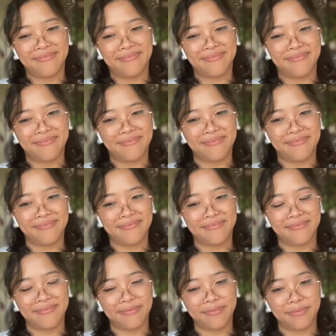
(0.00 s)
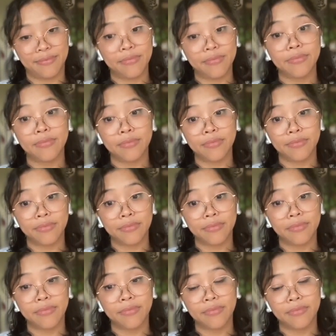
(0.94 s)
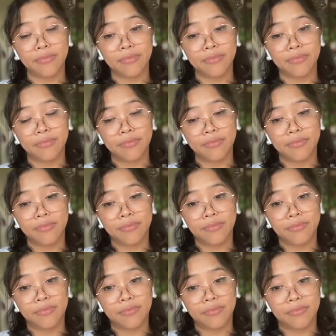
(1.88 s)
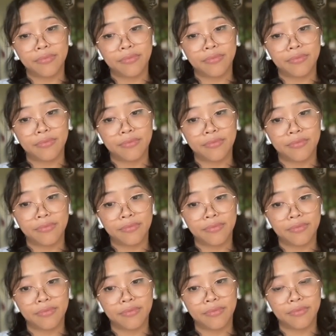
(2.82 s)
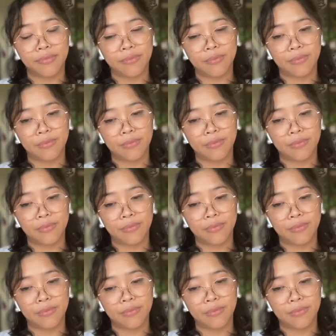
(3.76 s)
(not speaking)